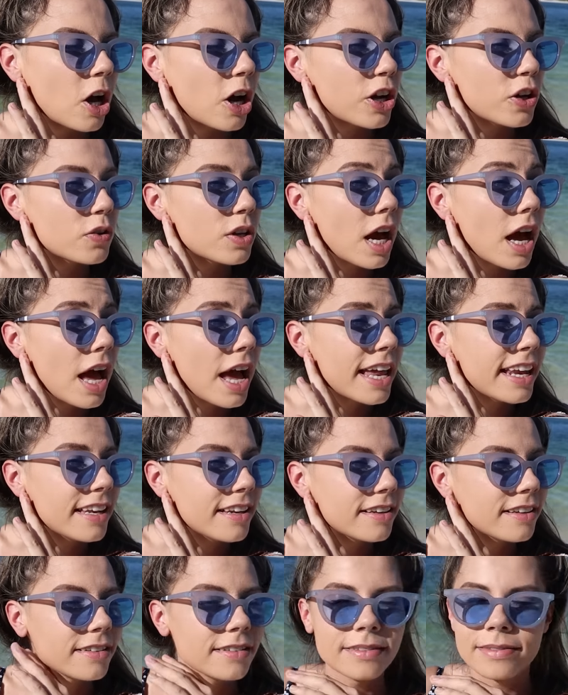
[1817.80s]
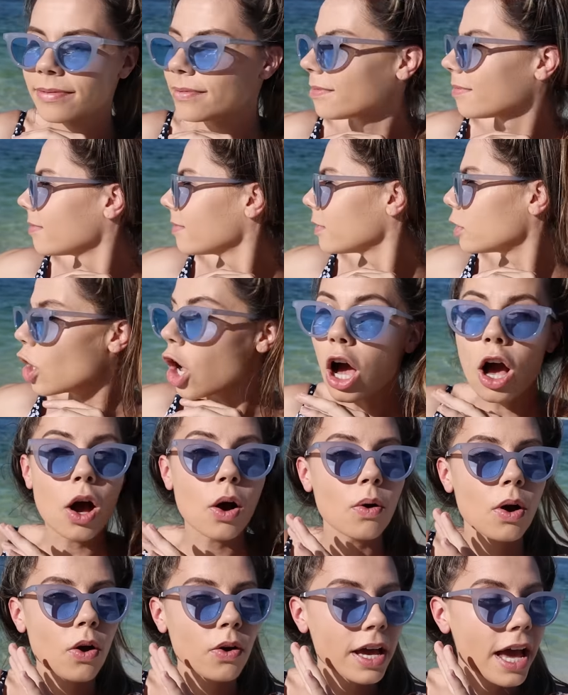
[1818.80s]
Are you done?
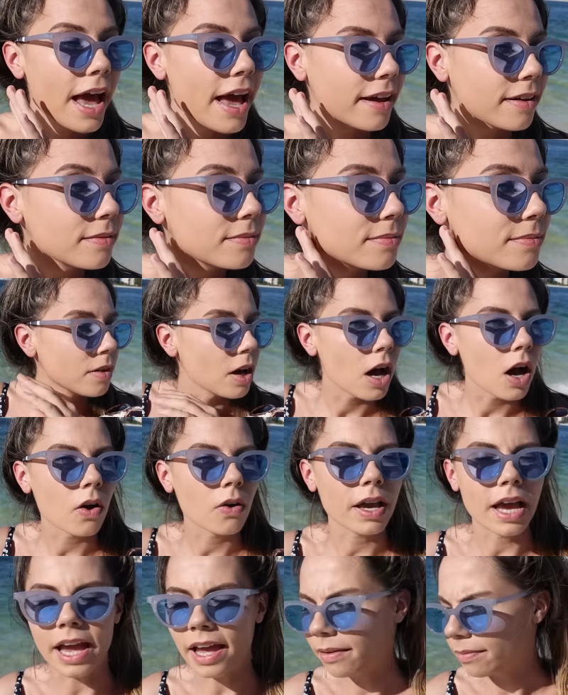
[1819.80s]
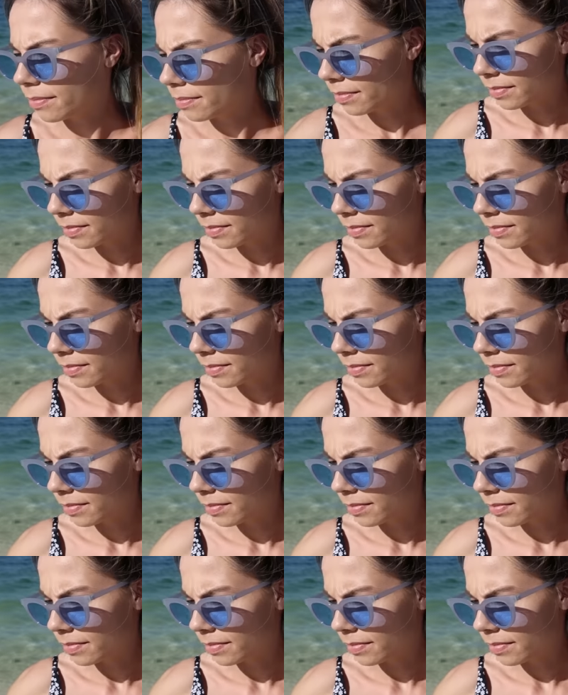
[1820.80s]
No? Okay. Okay.